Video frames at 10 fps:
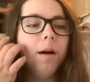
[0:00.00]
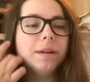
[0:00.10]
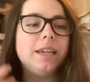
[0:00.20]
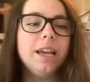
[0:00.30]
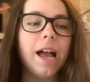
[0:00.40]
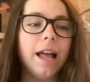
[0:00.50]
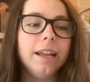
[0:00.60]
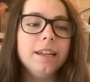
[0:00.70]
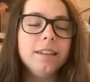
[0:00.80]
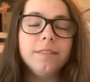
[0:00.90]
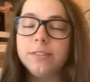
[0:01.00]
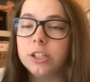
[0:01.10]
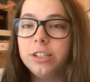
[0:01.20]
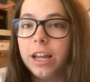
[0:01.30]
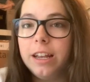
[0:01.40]
He had his
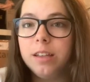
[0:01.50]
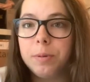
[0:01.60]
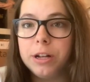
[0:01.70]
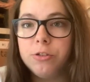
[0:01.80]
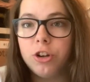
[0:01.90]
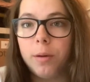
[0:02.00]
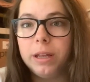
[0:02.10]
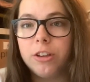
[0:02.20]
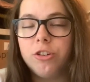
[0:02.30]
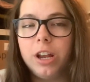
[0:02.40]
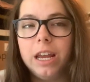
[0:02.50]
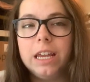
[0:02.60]
first day at his brand new job yesterday.